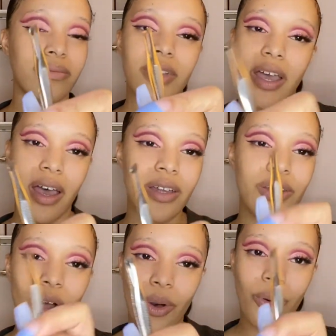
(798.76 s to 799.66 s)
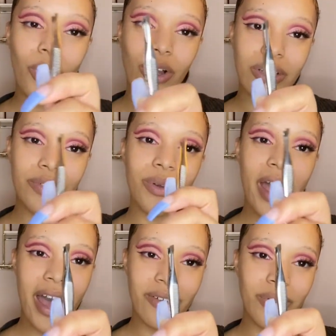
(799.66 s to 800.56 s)
I know all of you
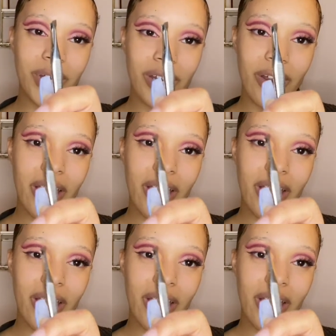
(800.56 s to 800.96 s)
have one in your